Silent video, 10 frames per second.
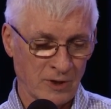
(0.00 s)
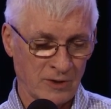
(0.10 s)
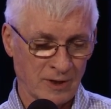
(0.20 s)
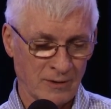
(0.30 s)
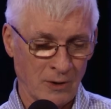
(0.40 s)

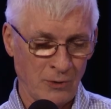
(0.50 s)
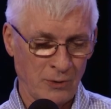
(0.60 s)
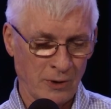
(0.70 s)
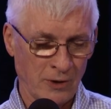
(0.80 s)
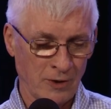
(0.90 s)
such that those
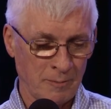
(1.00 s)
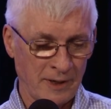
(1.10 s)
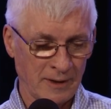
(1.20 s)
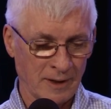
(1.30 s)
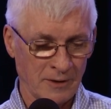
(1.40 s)
who heard
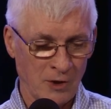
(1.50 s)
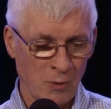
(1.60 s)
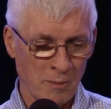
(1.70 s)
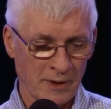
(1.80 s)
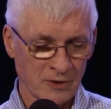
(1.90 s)
begged that
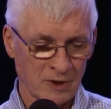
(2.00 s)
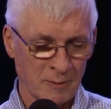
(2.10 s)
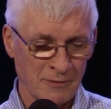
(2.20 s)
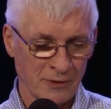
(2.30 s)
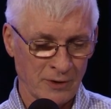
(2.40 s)
no message
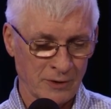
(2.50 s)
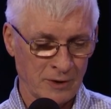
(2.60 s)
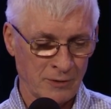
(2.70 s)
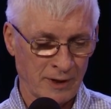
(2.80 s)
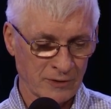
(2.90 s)
be further
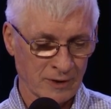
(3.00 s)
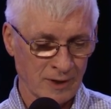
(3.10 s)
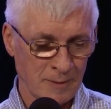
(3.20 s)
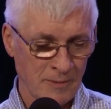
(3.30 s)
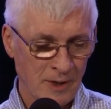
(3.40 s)
addressed to
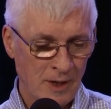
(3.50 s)
them,